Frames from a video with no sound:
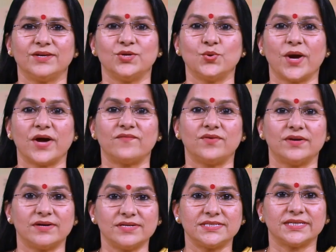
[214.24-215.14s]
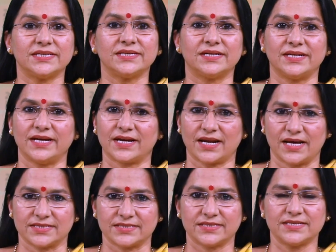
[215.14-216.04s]
You have learnt in earlier
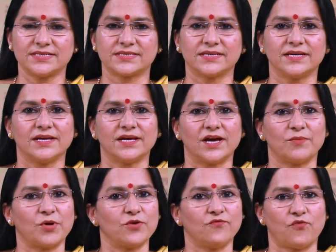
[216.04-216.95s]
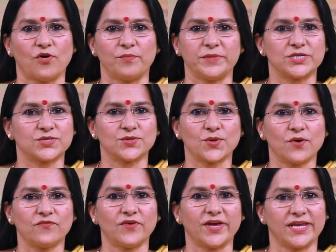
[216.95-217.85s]
classes about formation
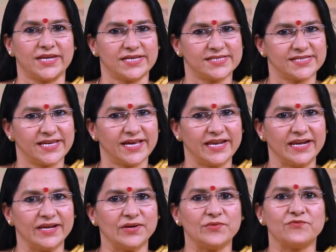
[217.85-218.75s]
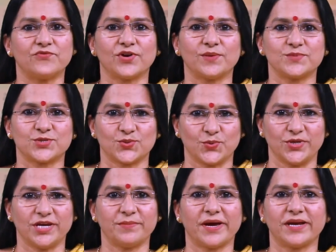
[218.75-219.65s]
of NaCl from
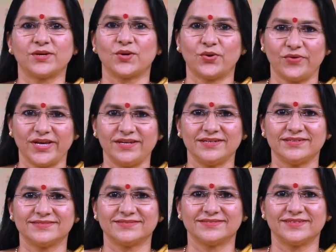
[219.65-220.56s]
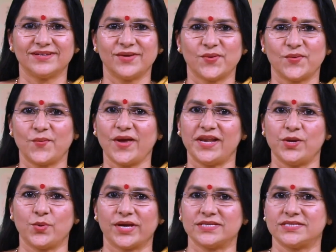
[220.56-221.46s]
sodium and chlorine. Well,
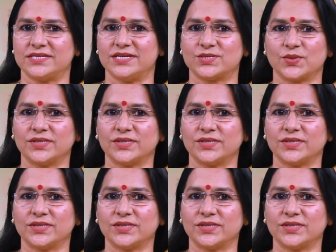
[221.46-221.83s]
you can see it